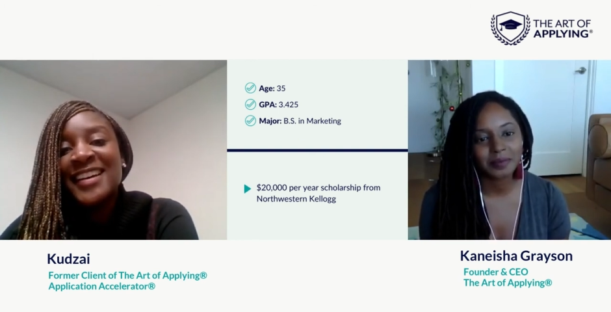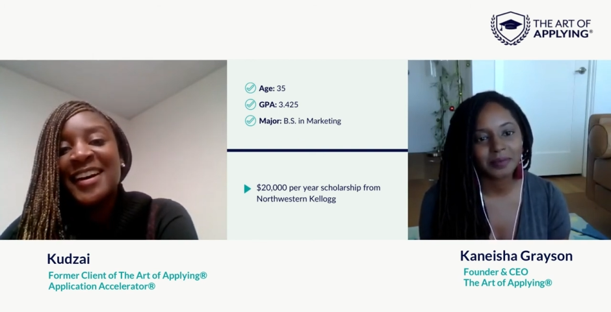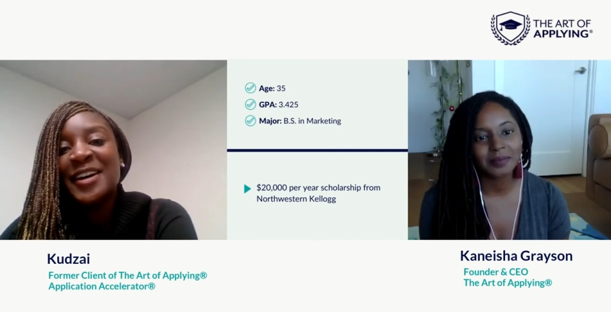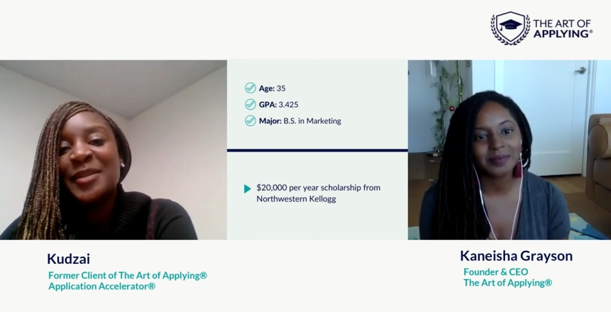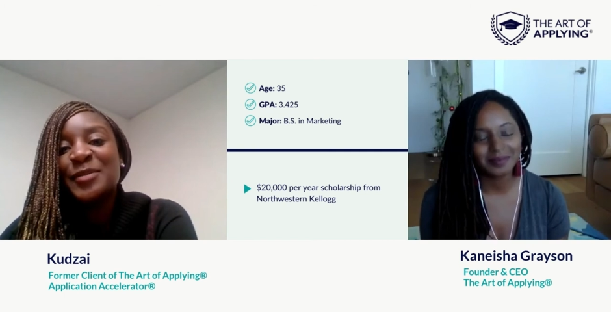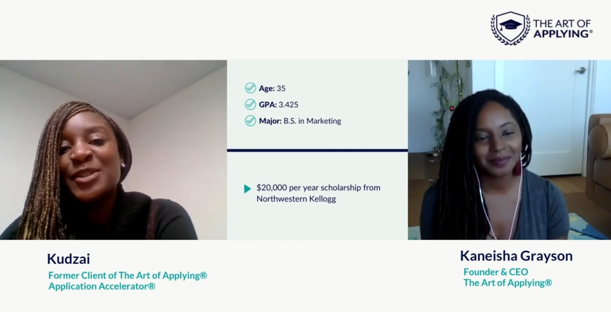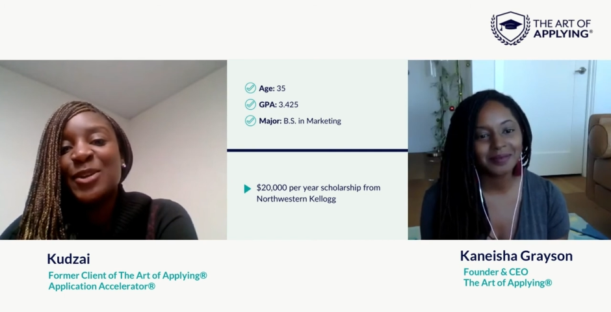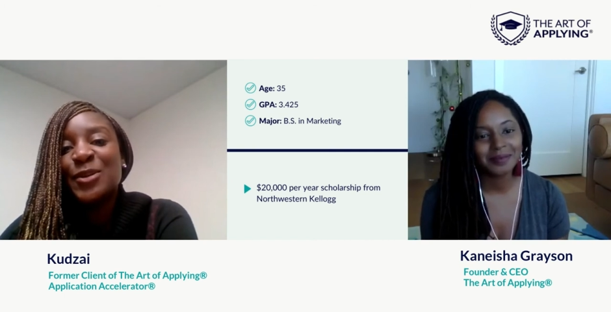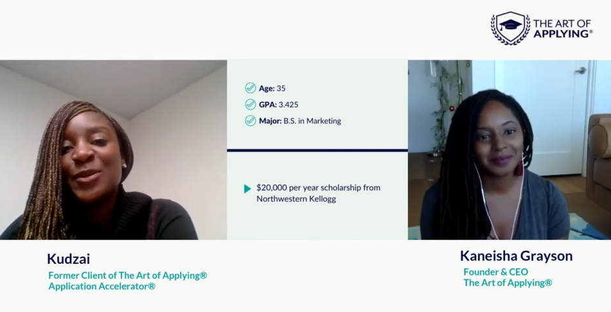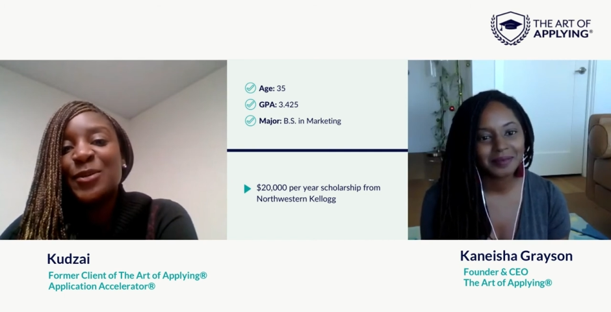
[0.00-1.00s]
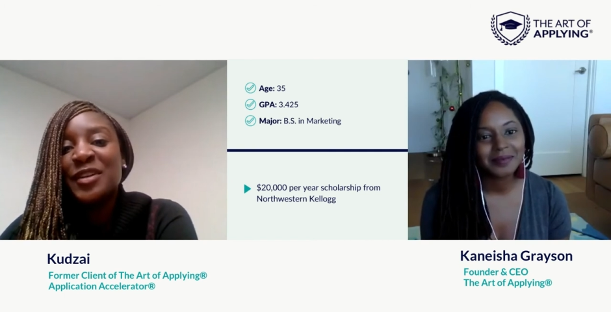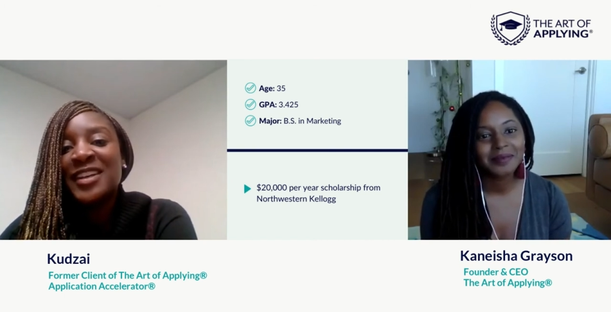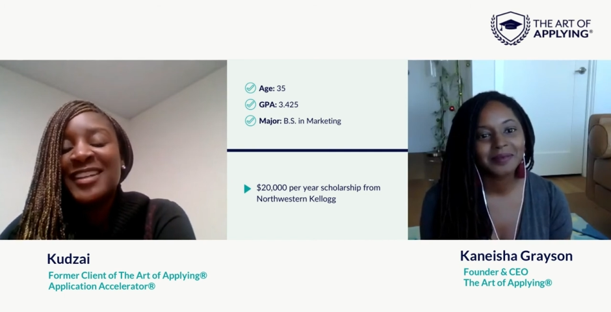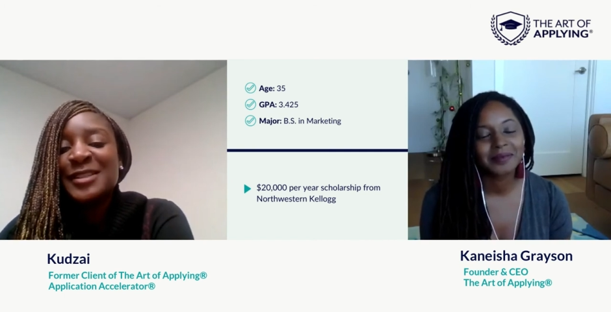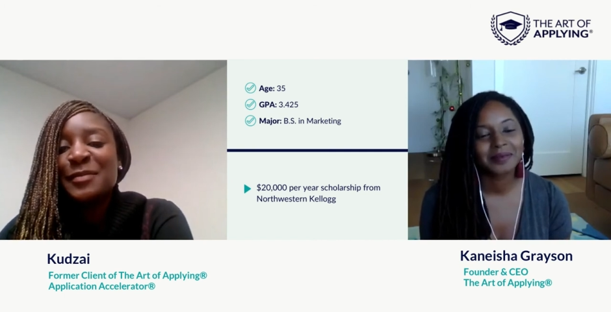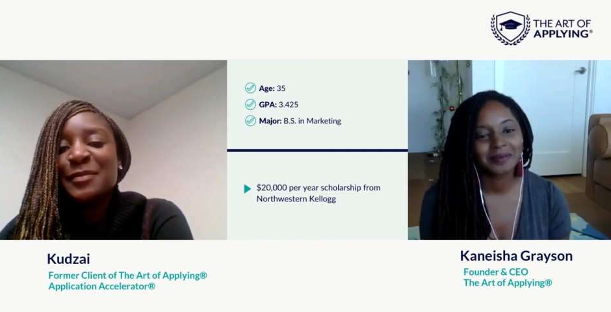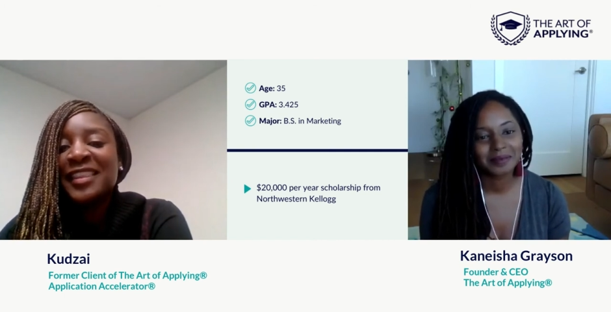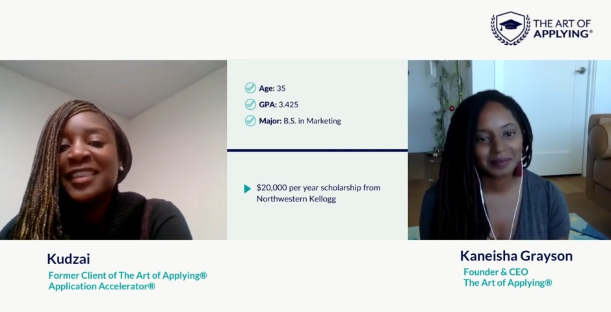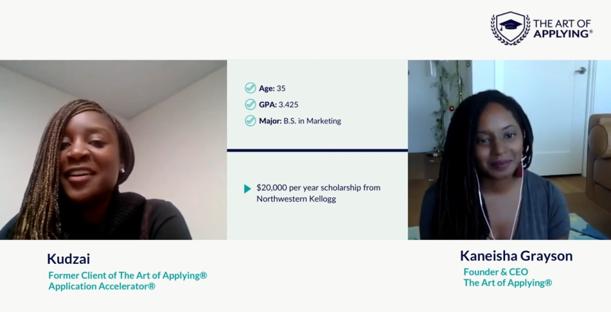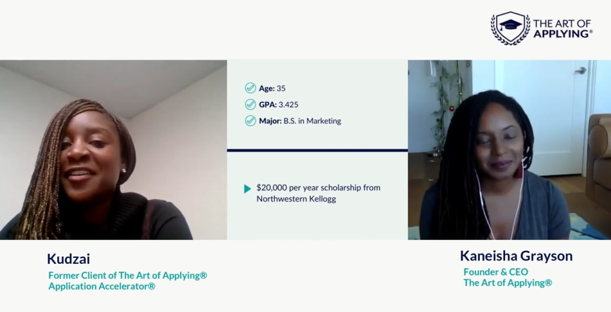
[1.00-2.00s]
Speaker 1: Um, so hence my
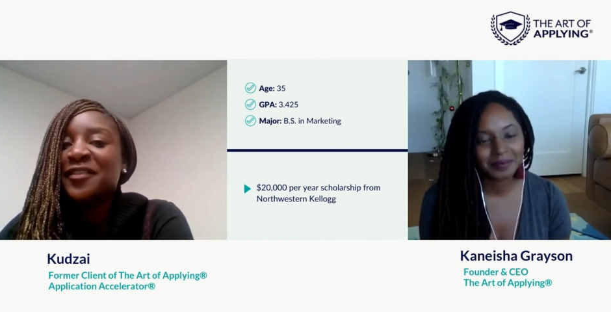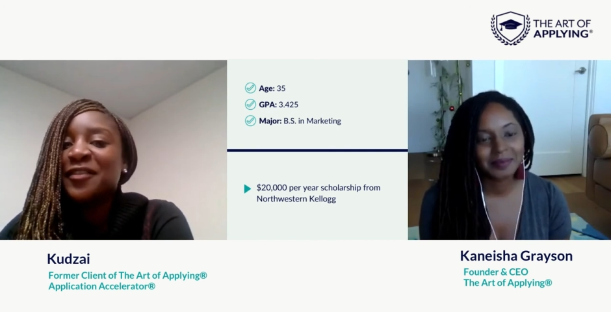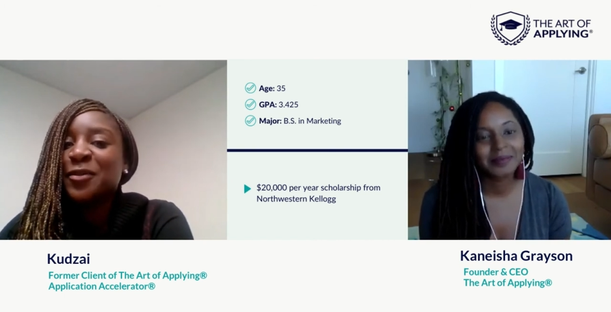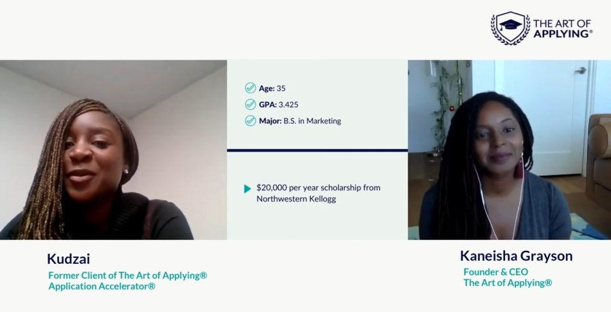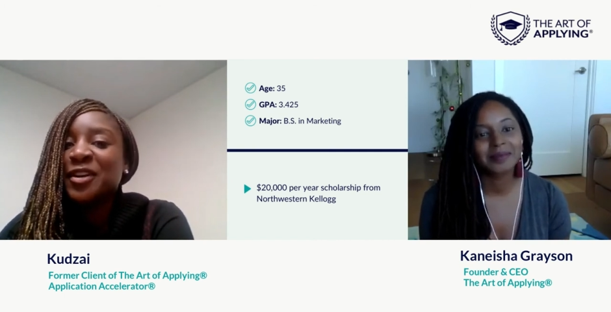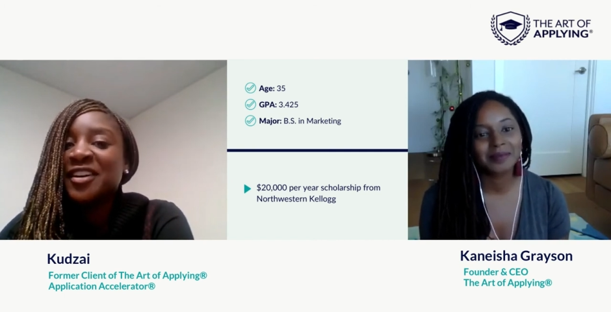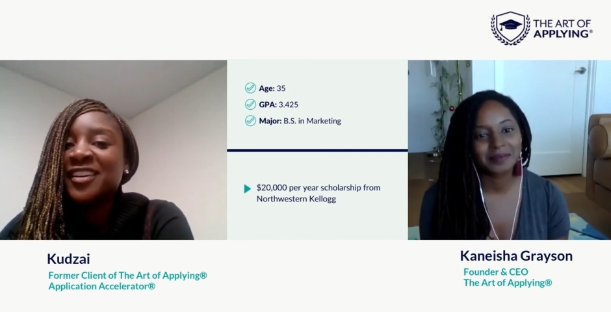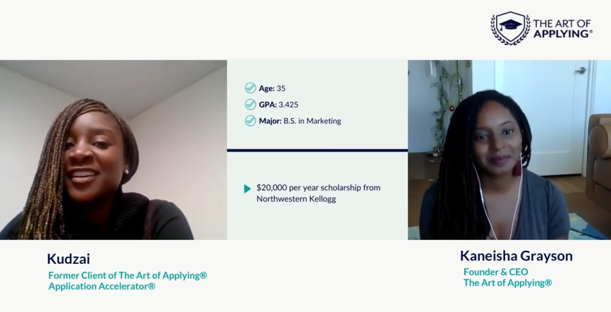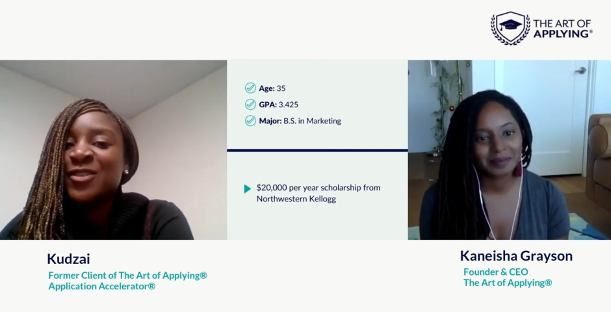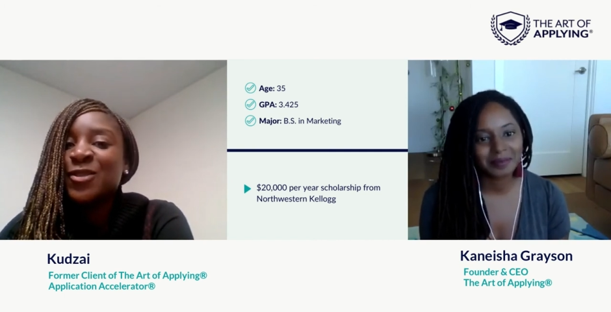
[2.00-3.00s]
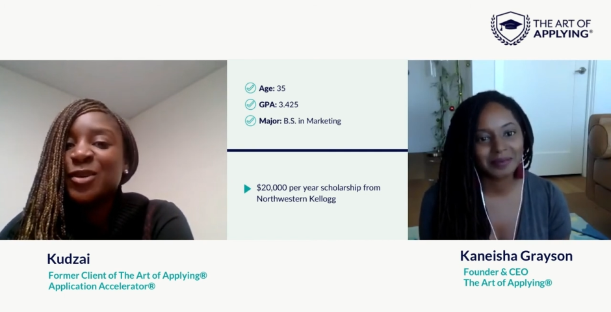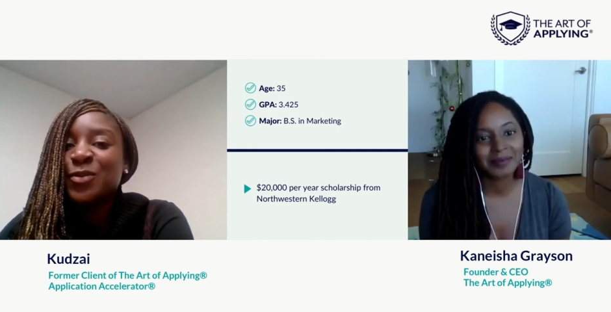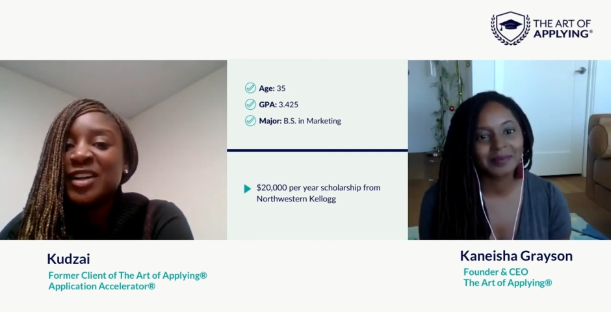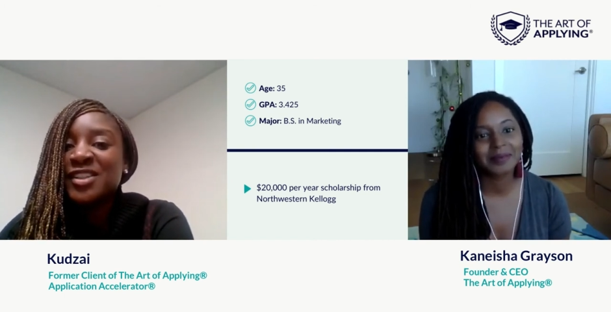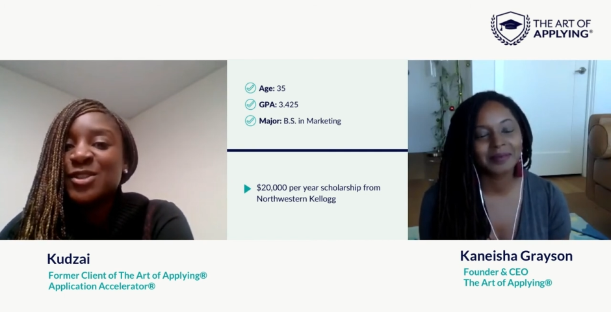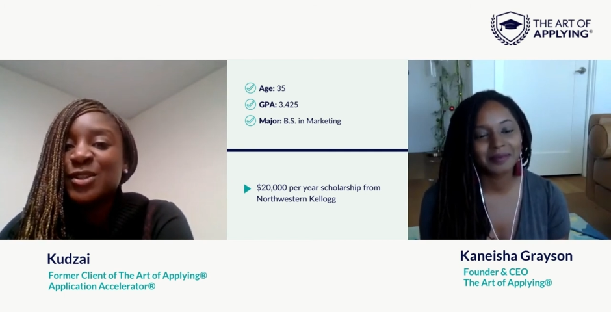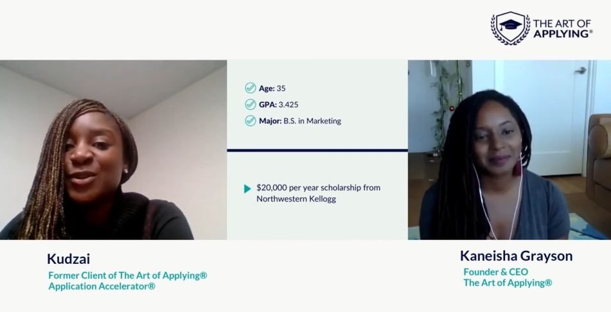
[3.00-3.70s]
love for Northwestern.